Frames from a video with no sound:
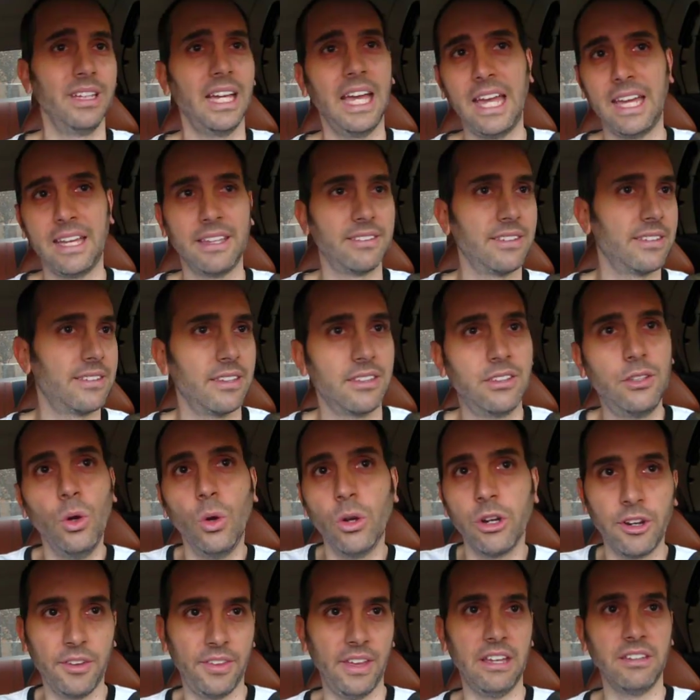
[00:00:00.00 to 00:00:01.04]
hey, is this a
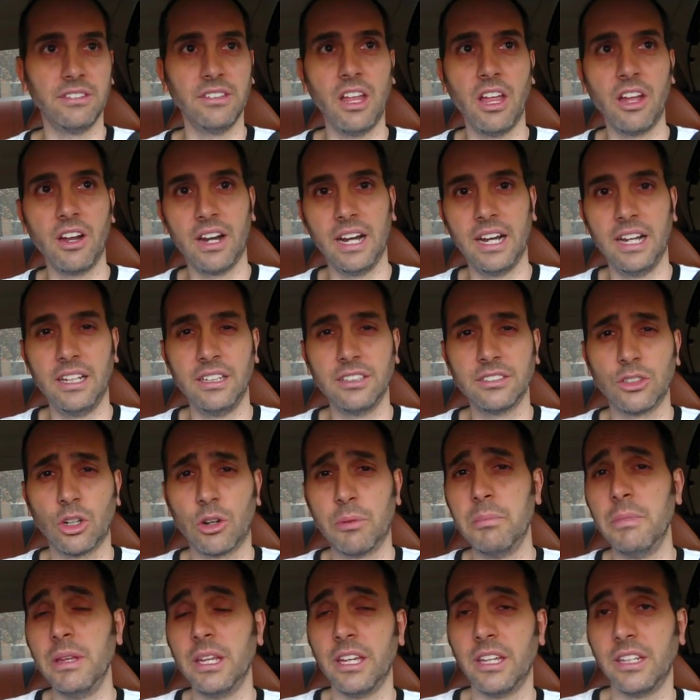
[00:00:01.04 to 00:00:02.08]
$200,000 house or a $1
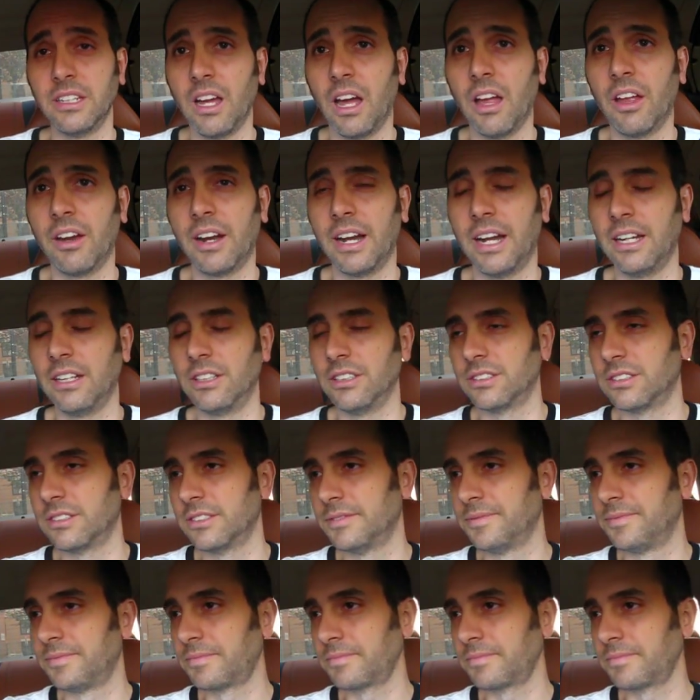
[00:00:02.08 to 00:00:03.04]
million house?